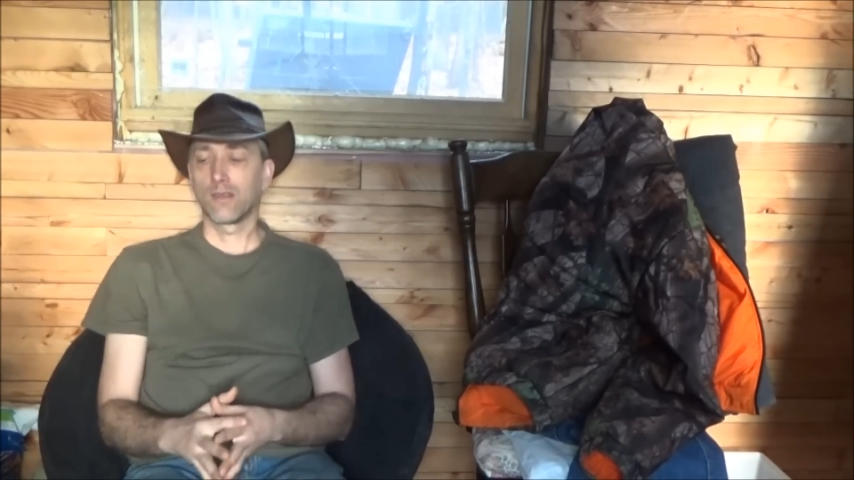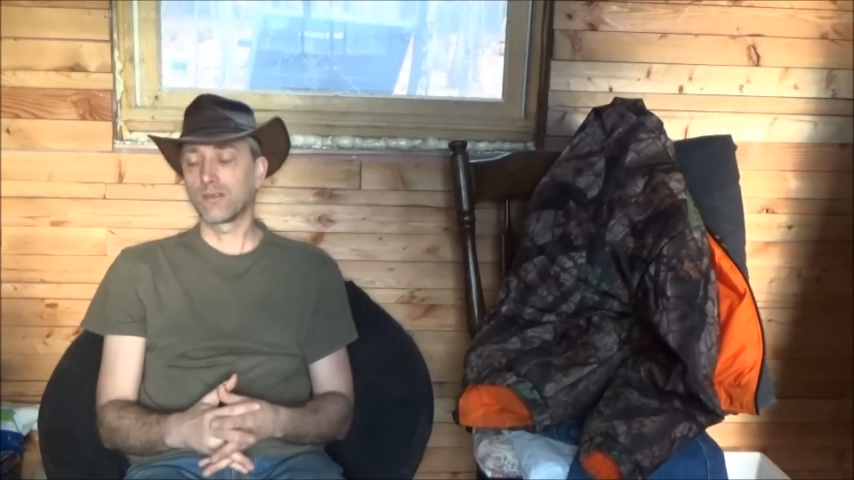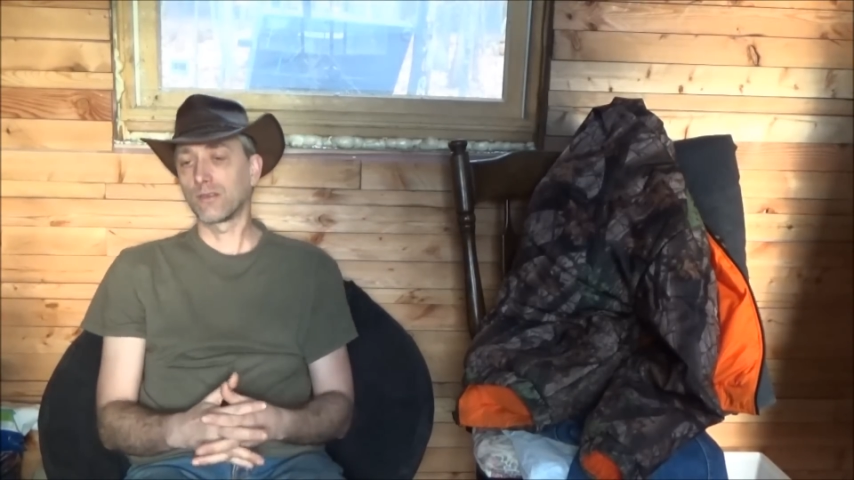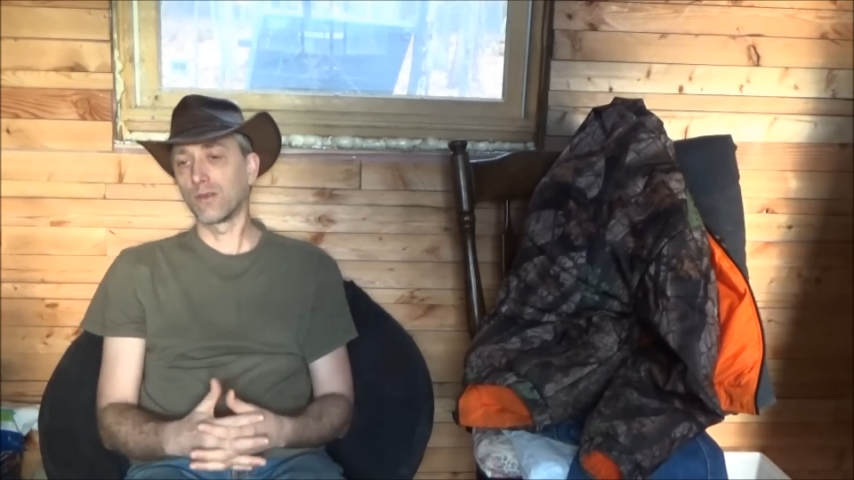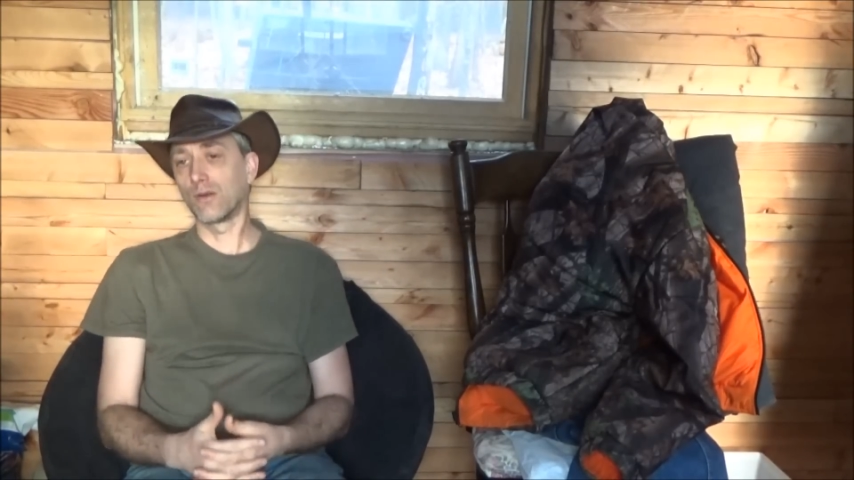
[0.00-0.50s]

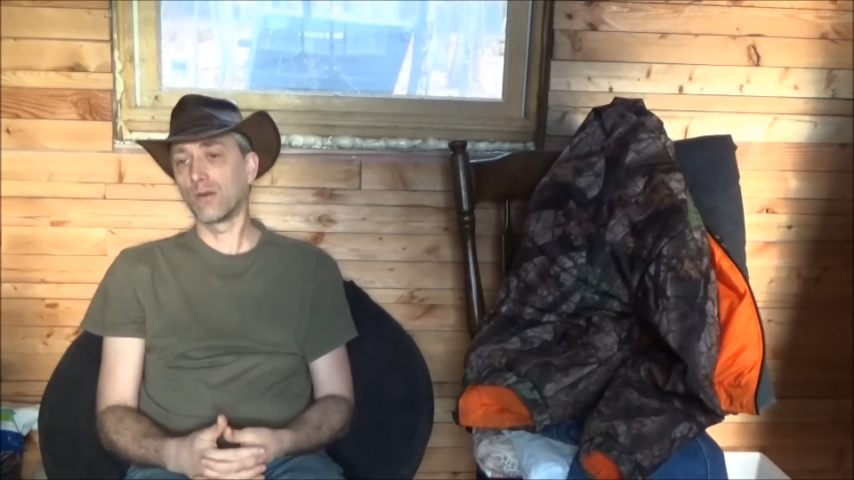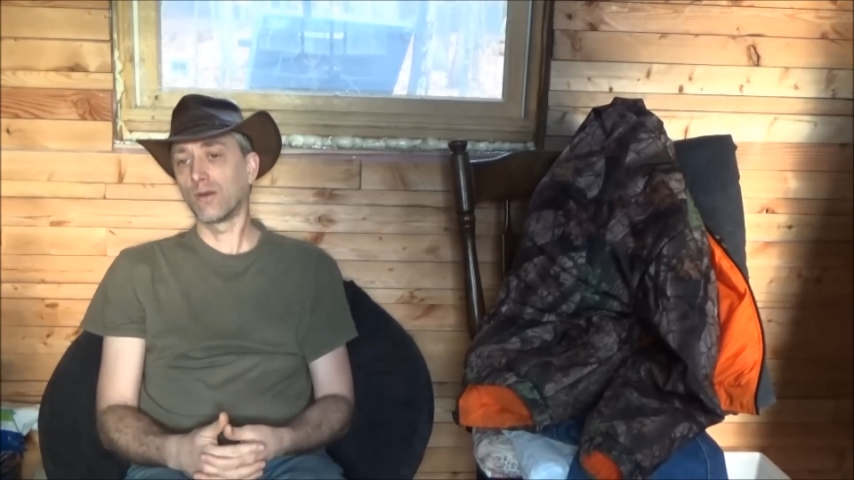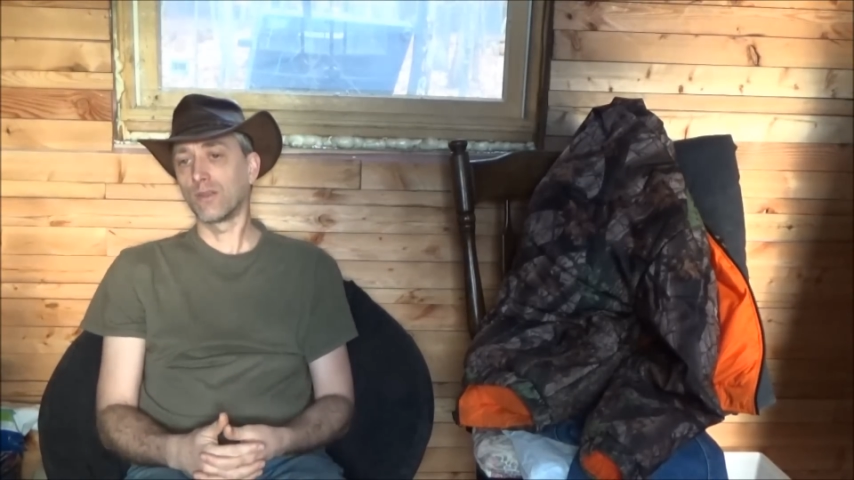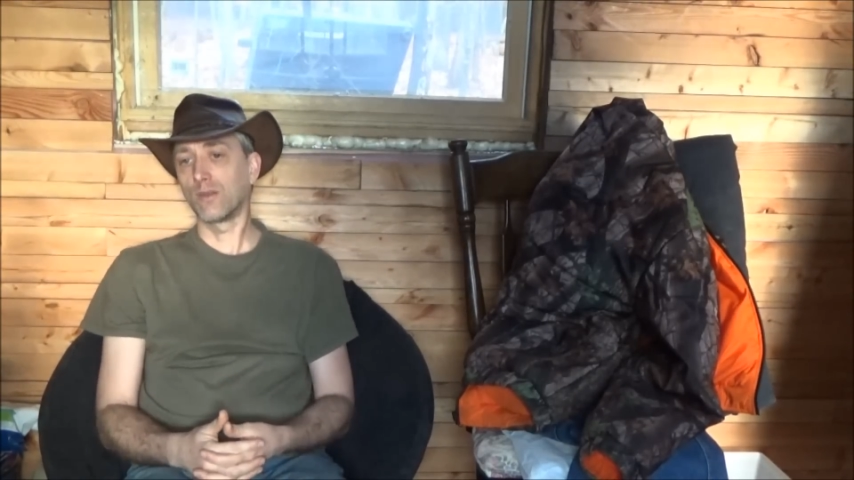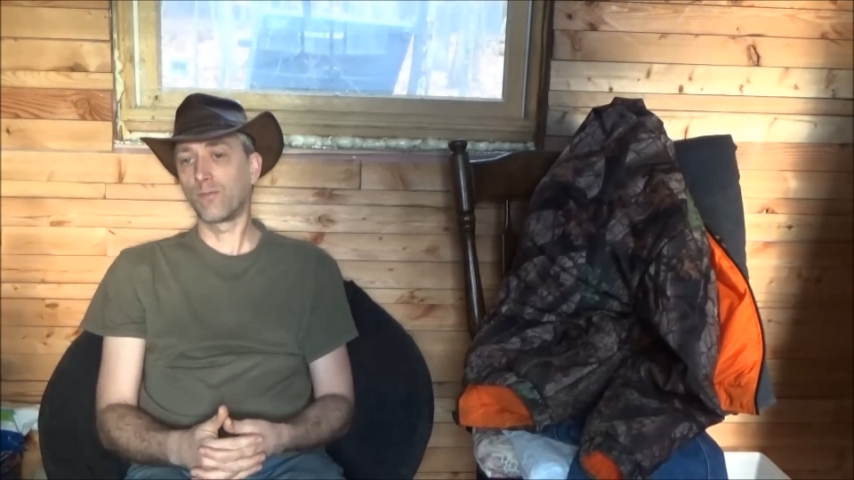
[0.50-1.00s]

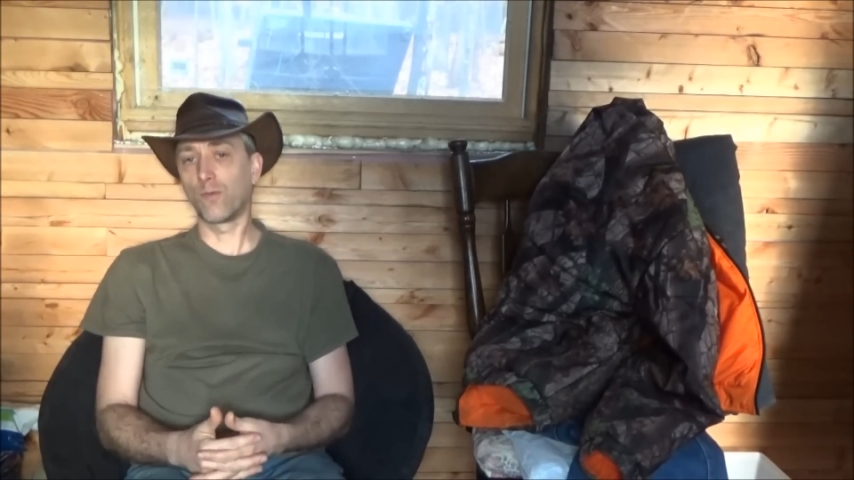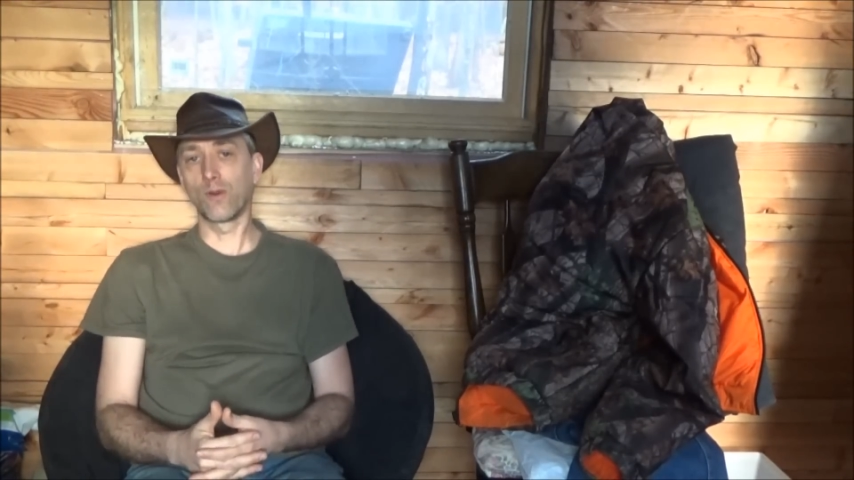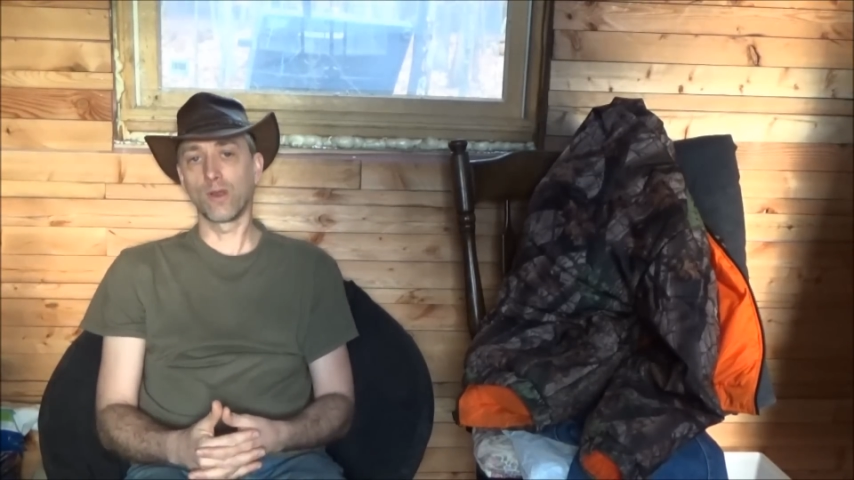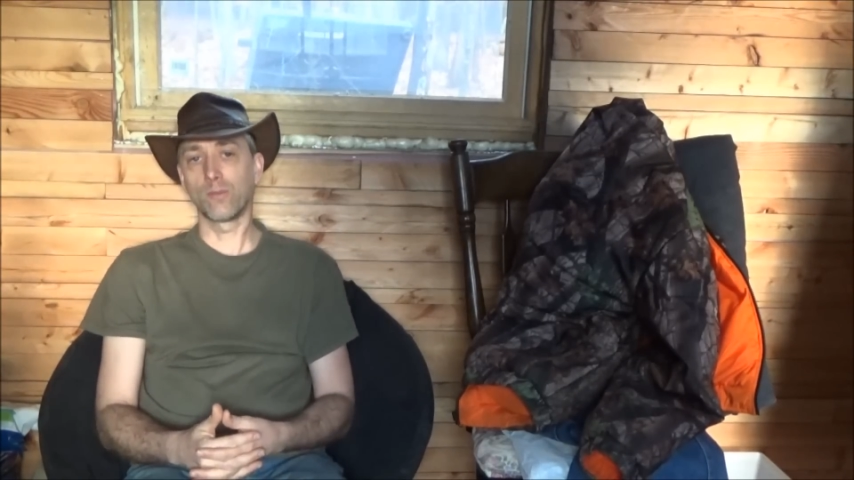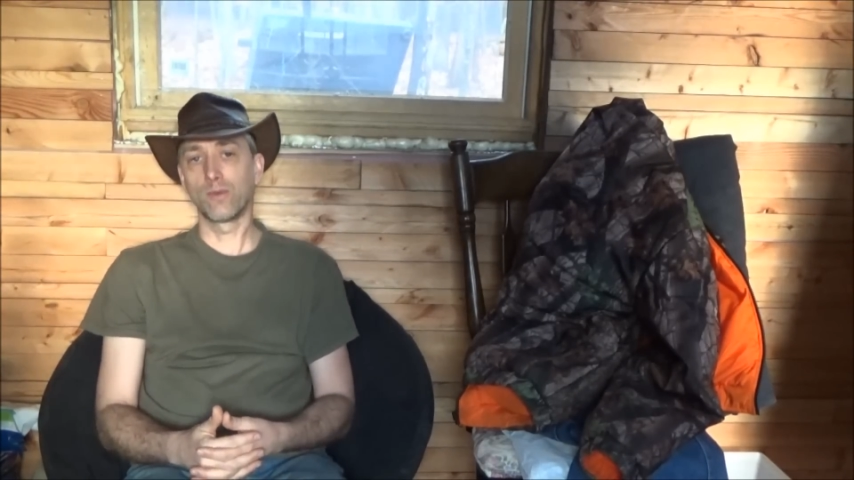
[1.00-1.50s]
So the
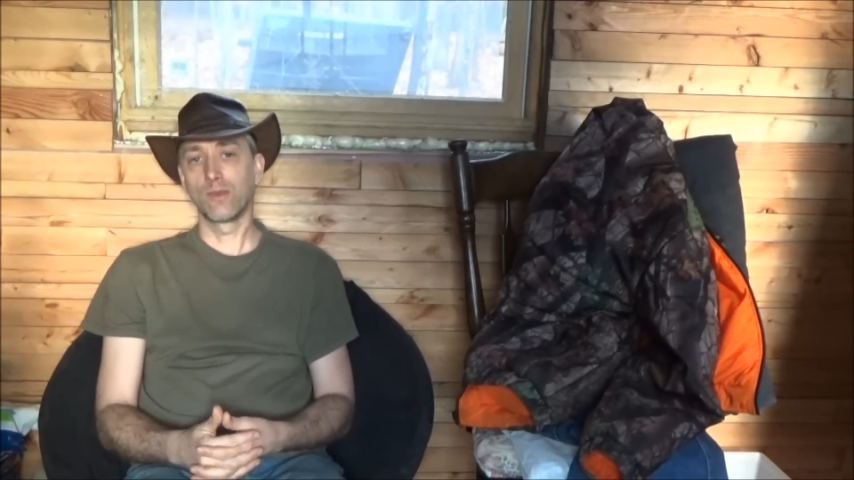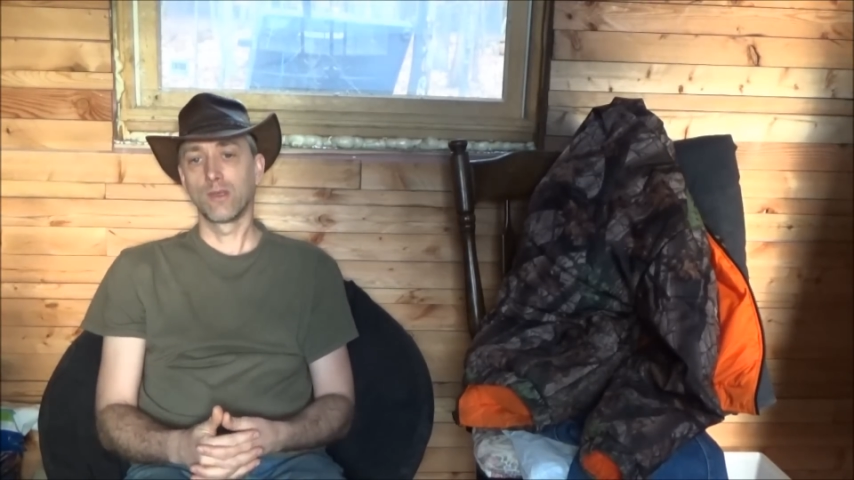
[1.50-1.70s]
forum,